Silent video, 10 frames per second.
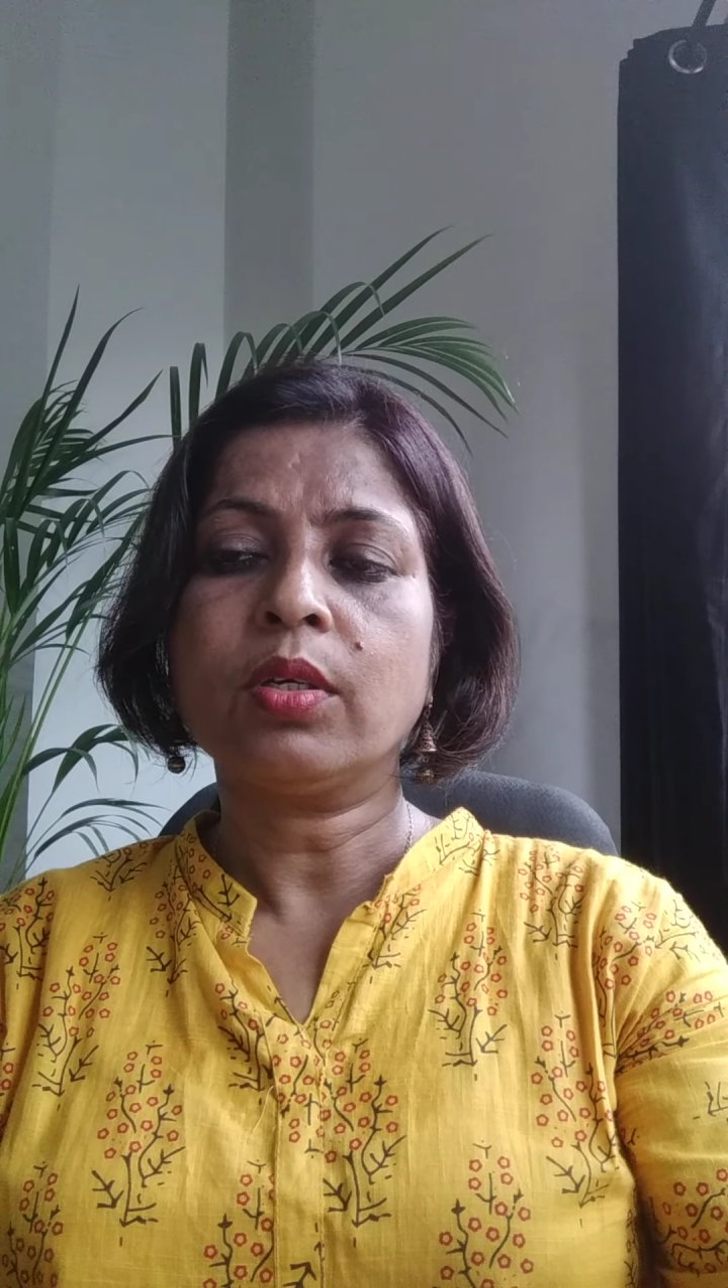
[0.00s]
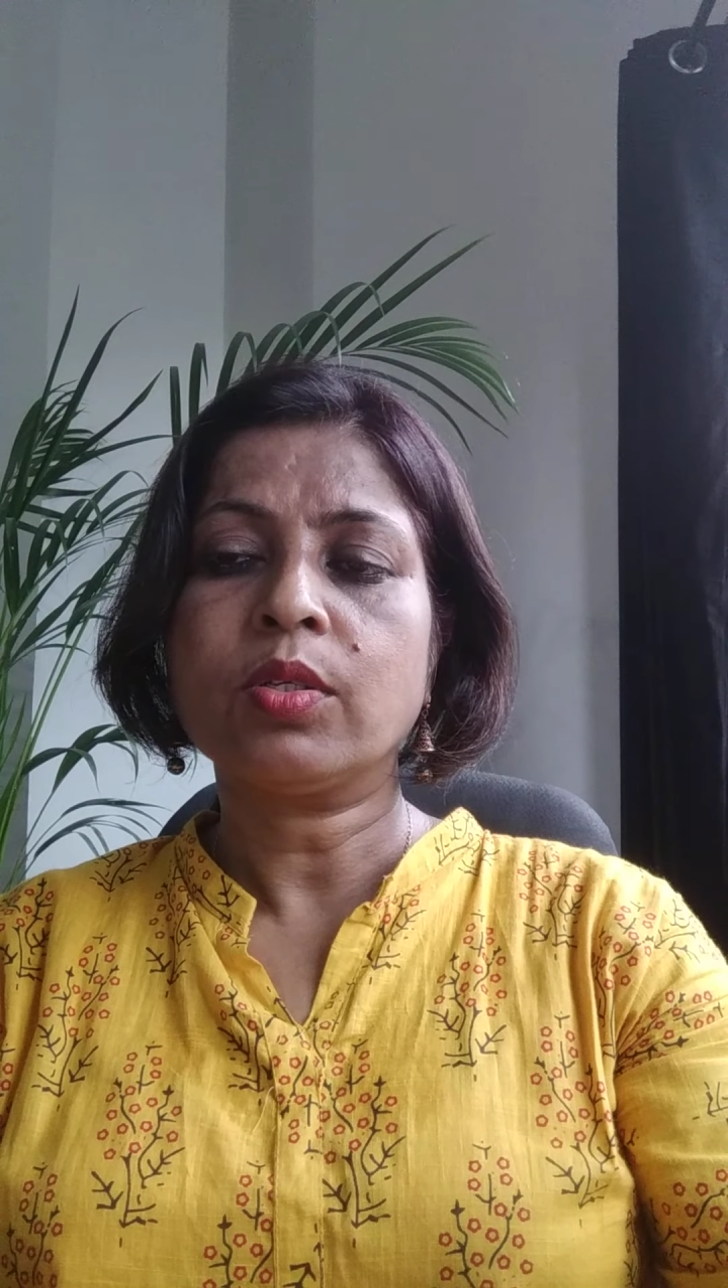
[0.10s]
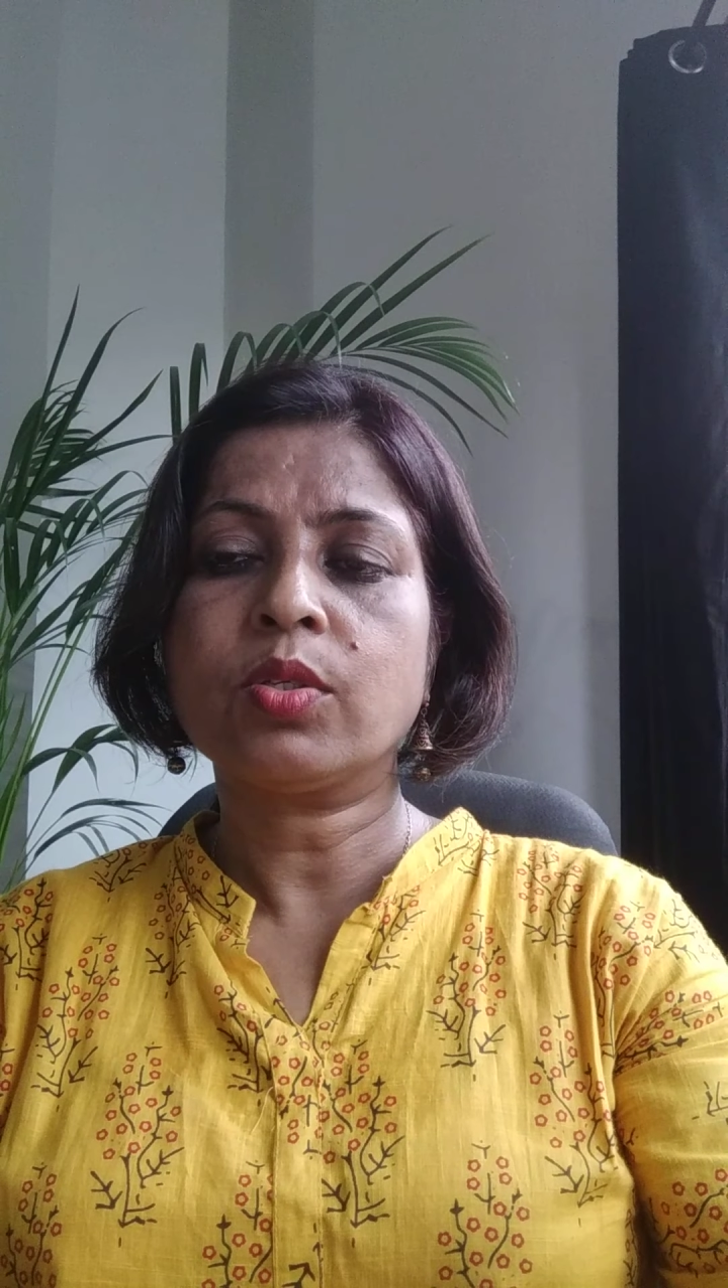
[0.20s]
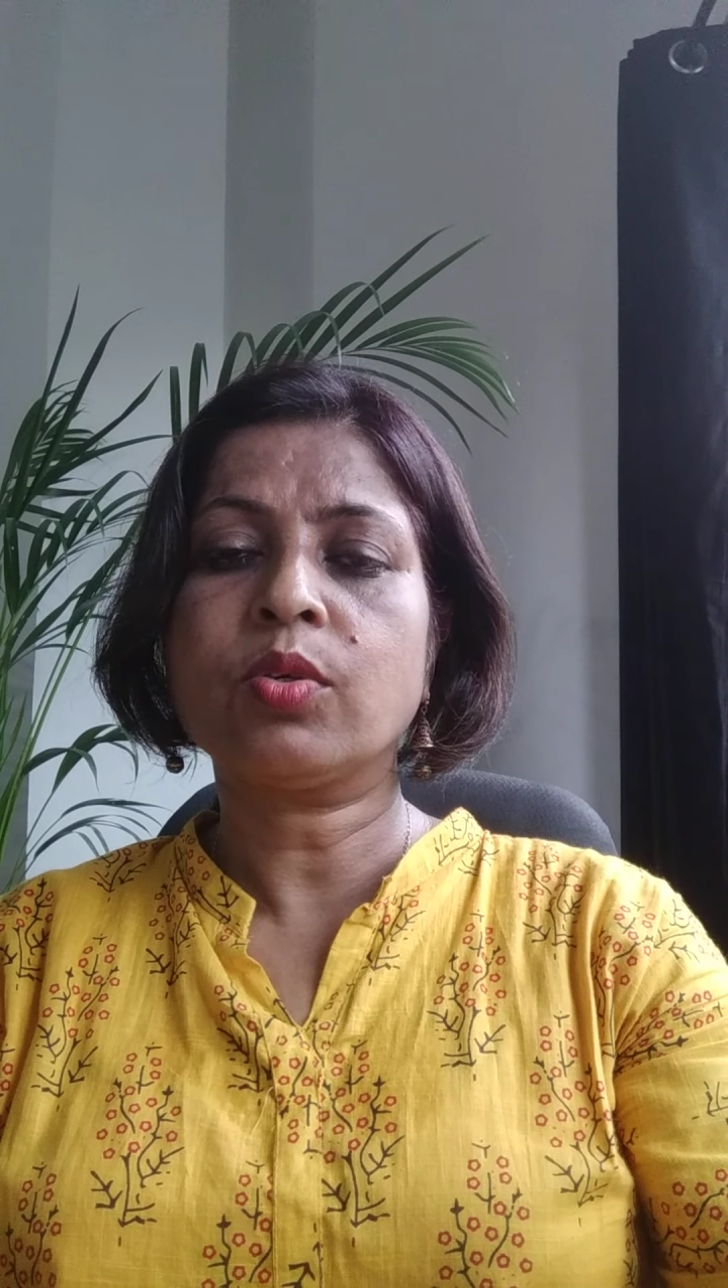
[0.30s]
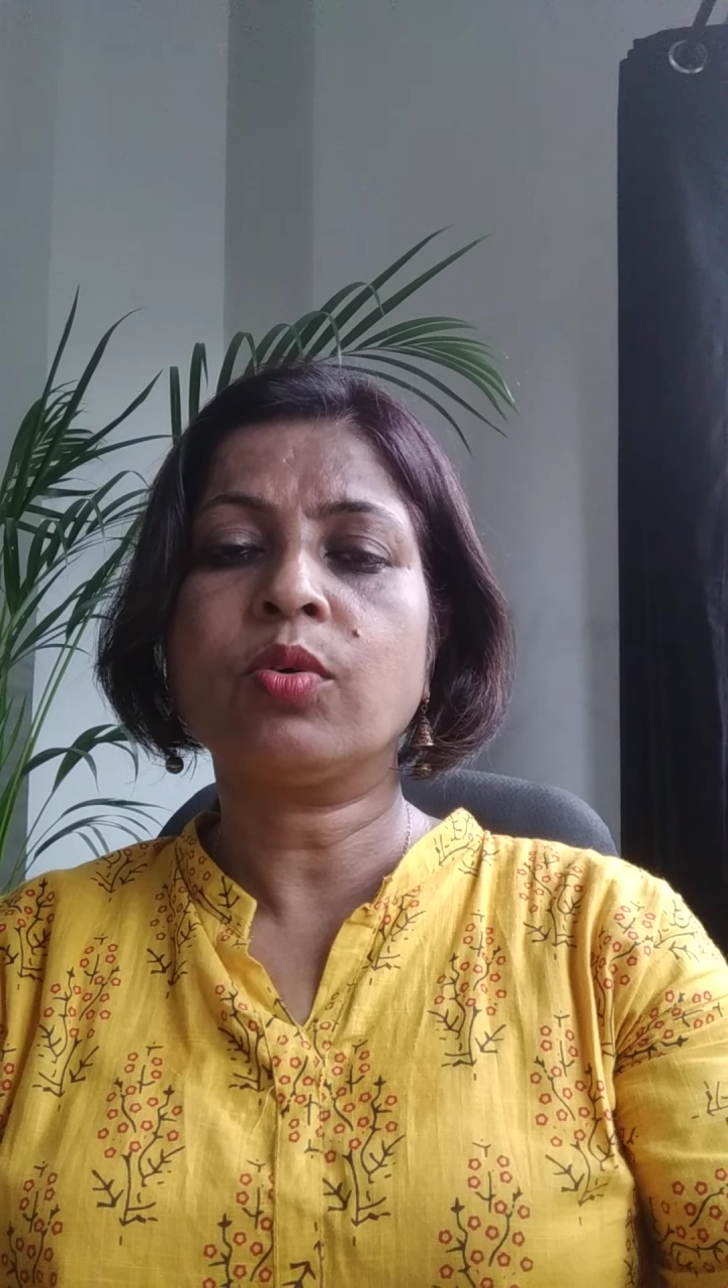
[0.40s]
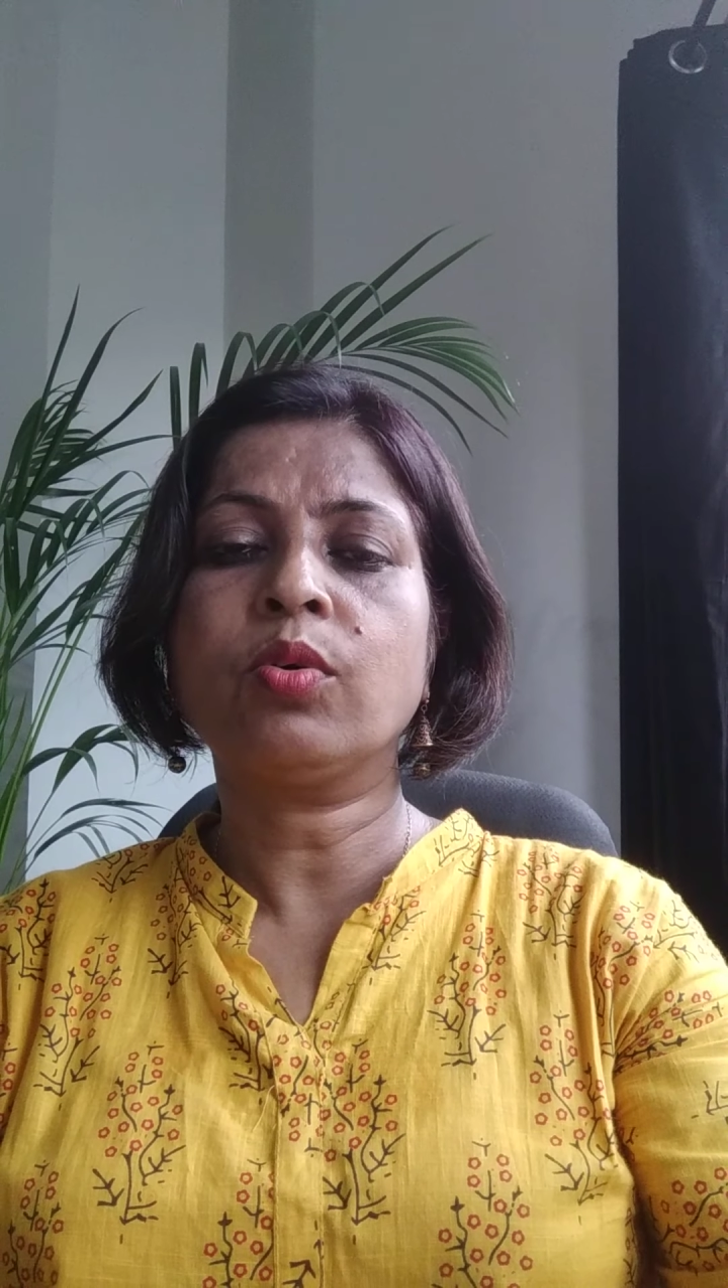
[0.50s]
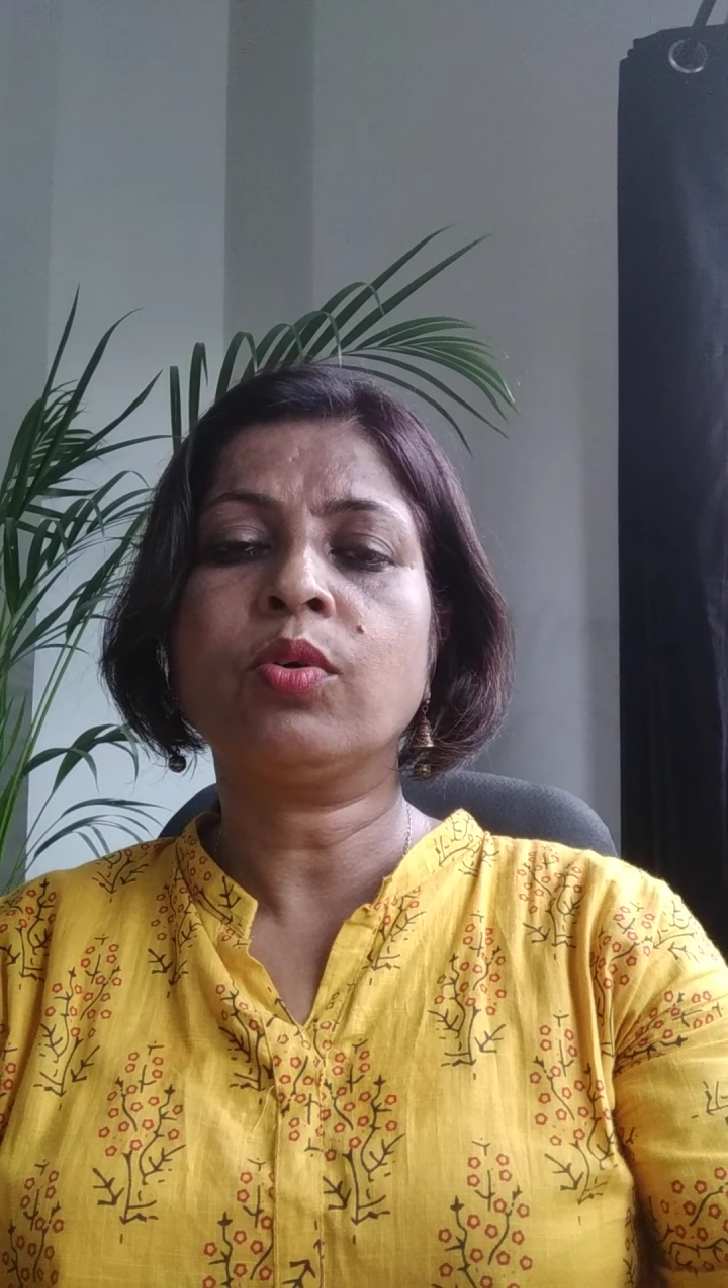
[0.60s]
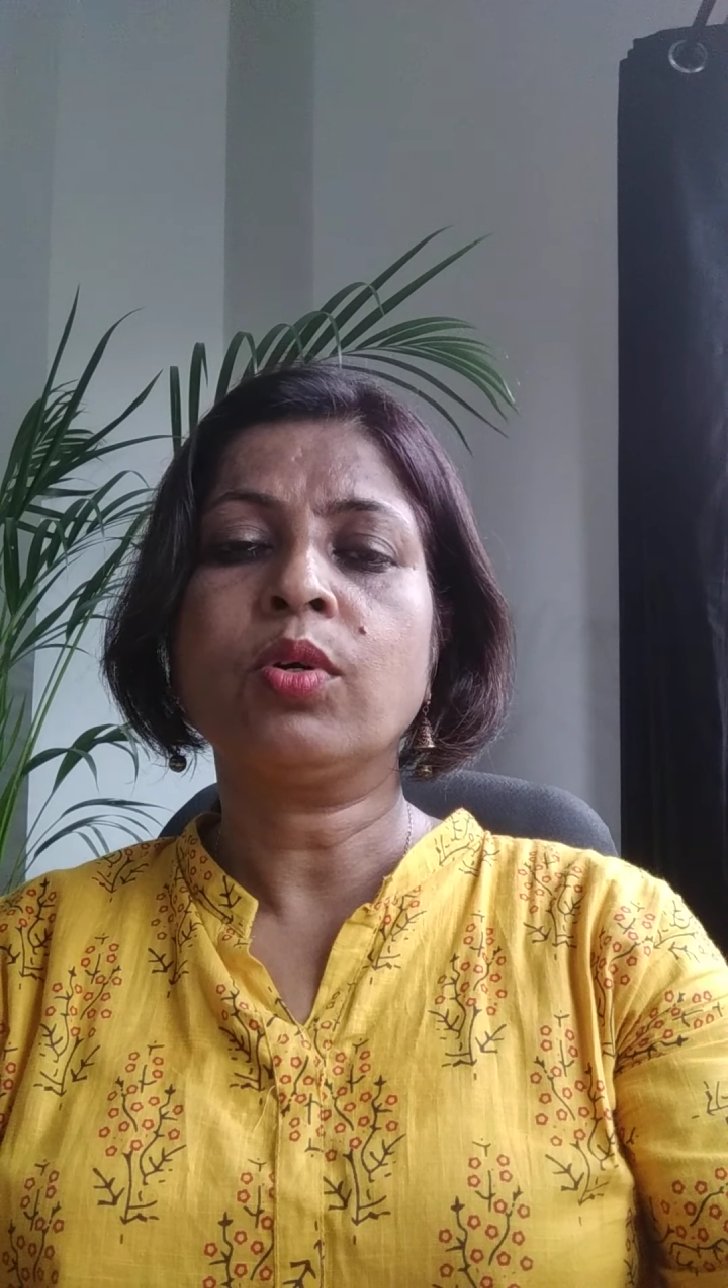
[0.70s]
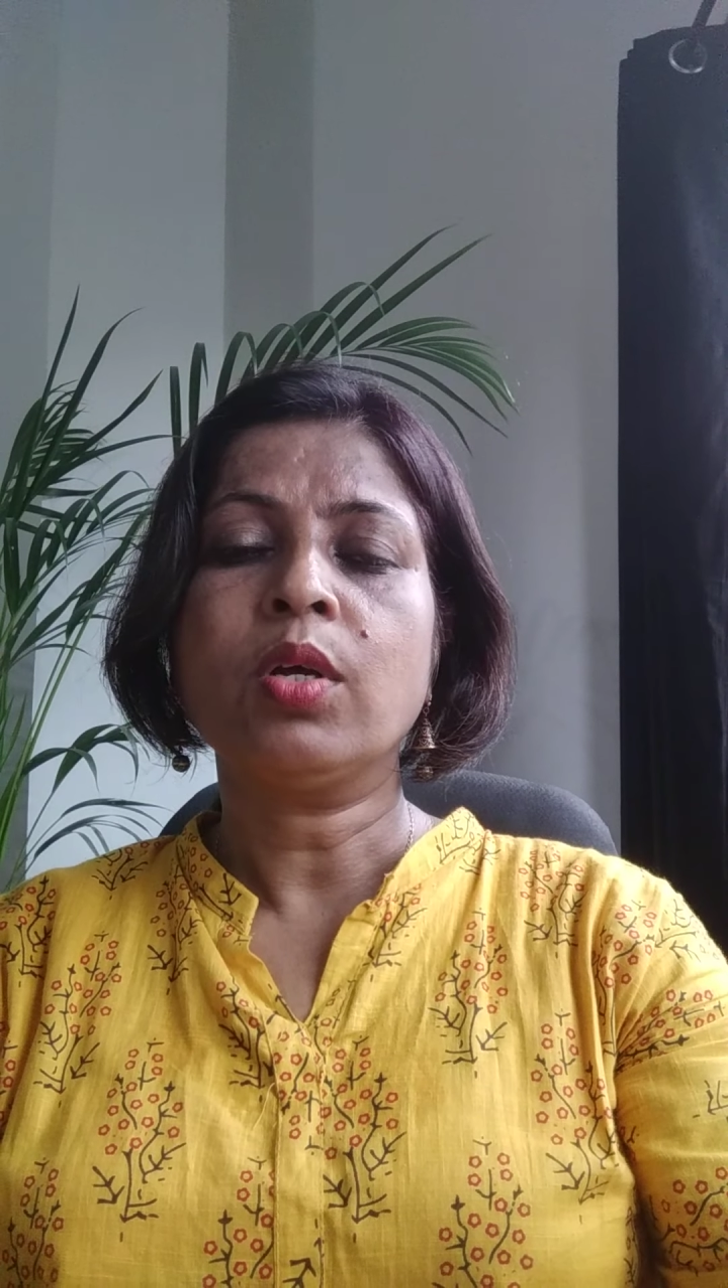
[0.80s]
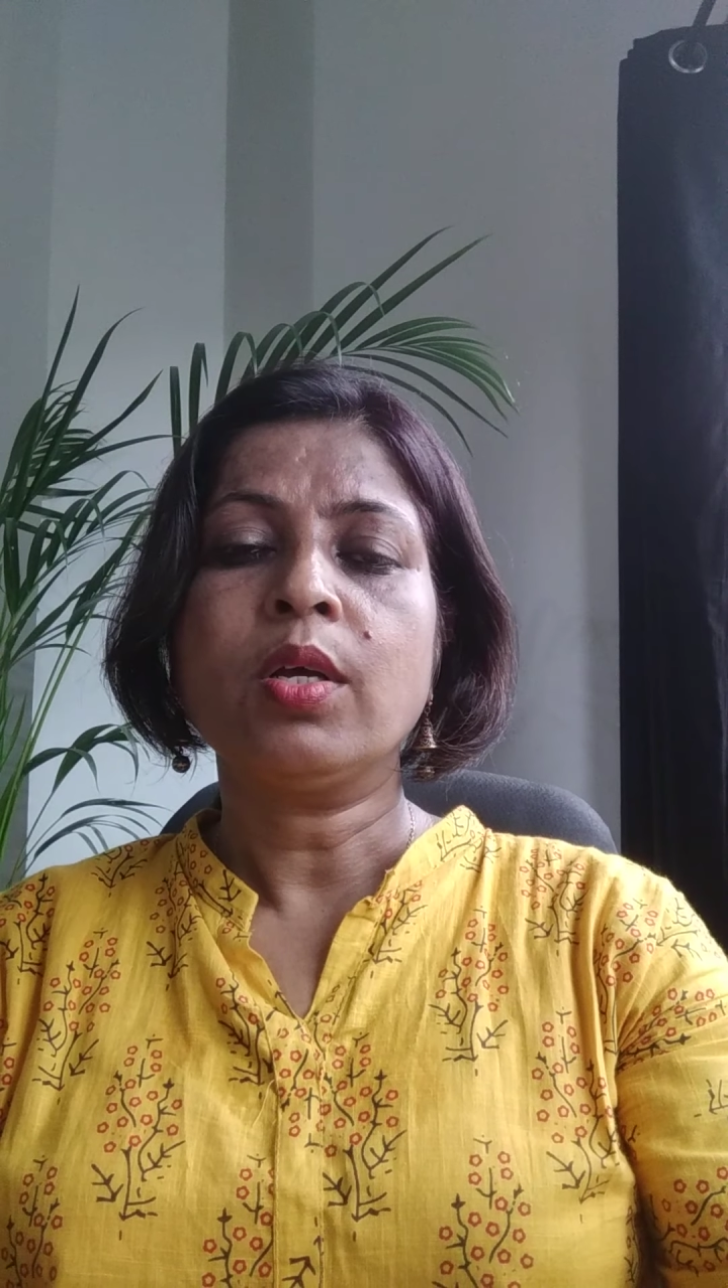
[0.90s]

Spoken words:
So